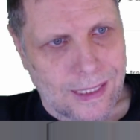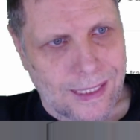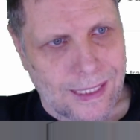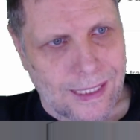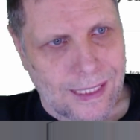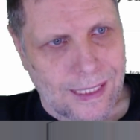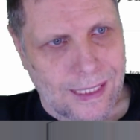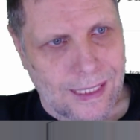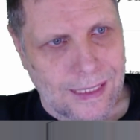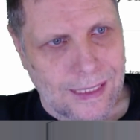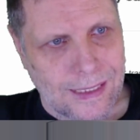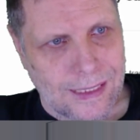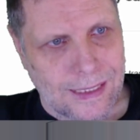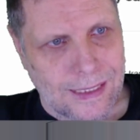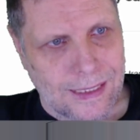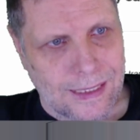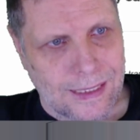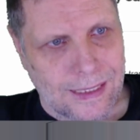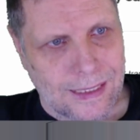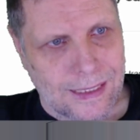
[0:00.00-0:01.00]
and
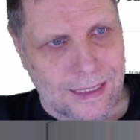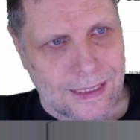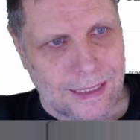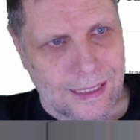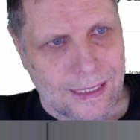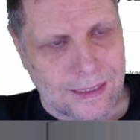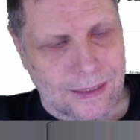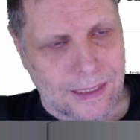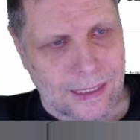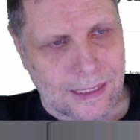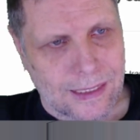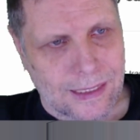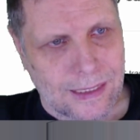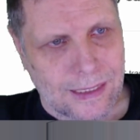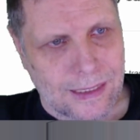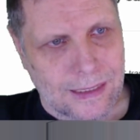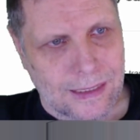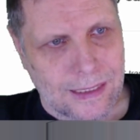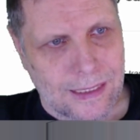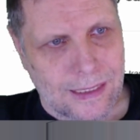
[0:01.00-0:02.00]
they're thinking
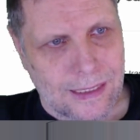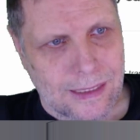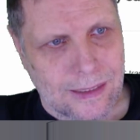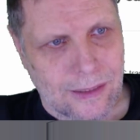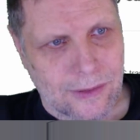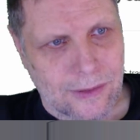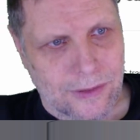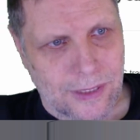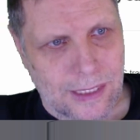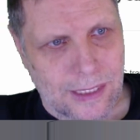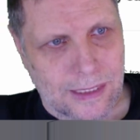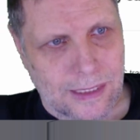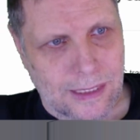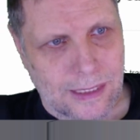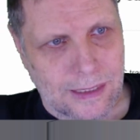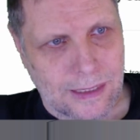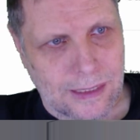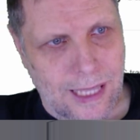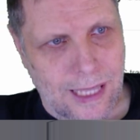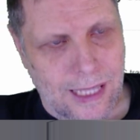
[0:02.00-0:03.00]
that the they're
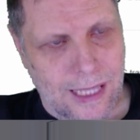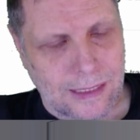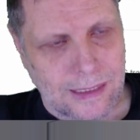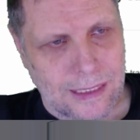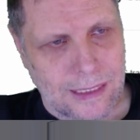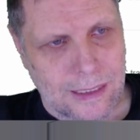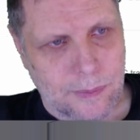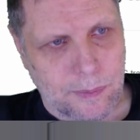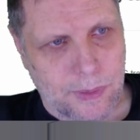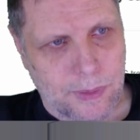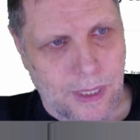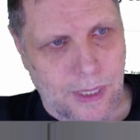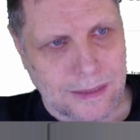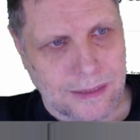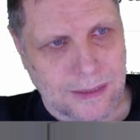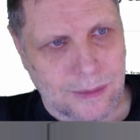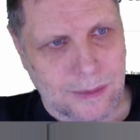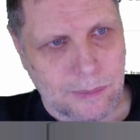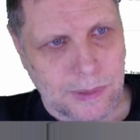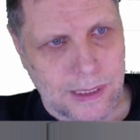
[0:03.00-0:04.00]
thinking that these
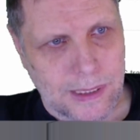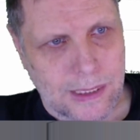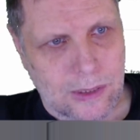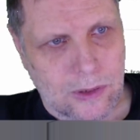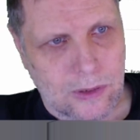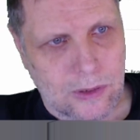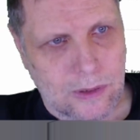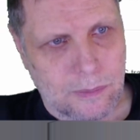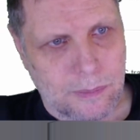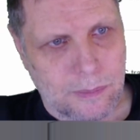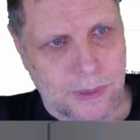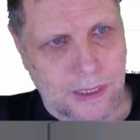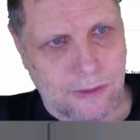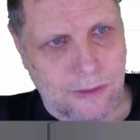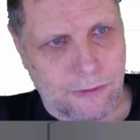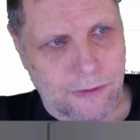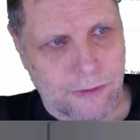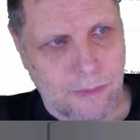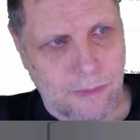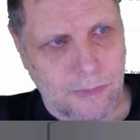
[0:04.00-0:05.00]
possibly could be
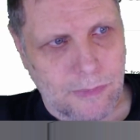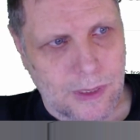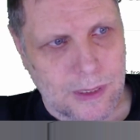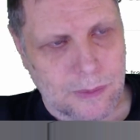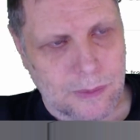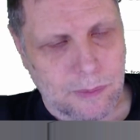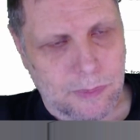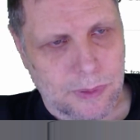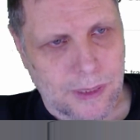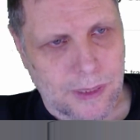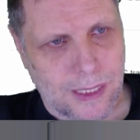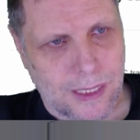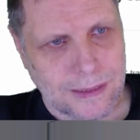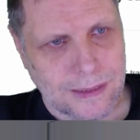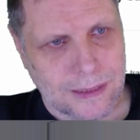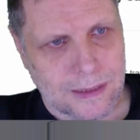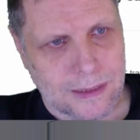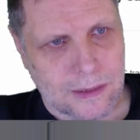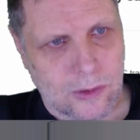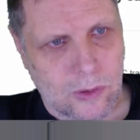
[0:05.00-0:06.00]
from this
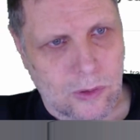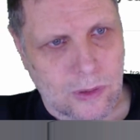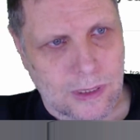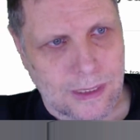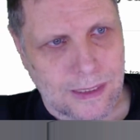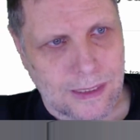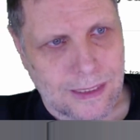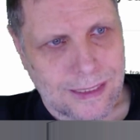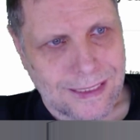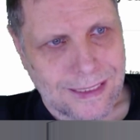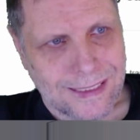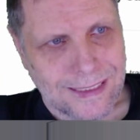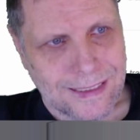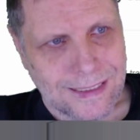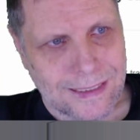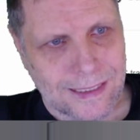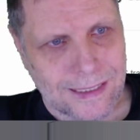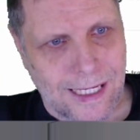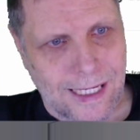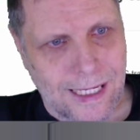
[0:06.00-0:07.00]
plus token
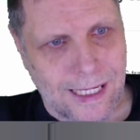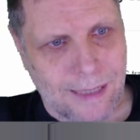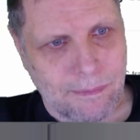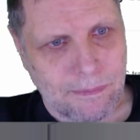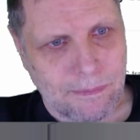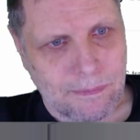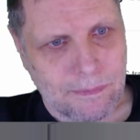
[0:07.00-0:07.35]
scam.